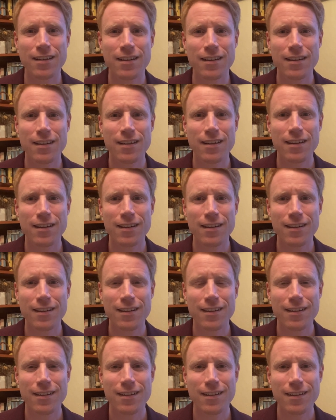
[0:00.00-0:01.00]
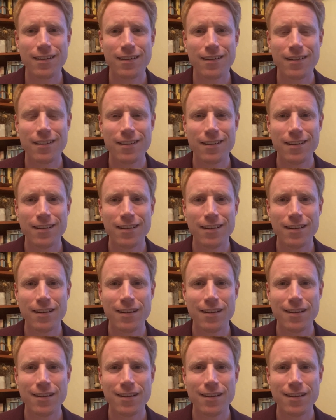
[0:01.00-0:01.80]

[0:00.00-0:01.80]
Nobody speaks.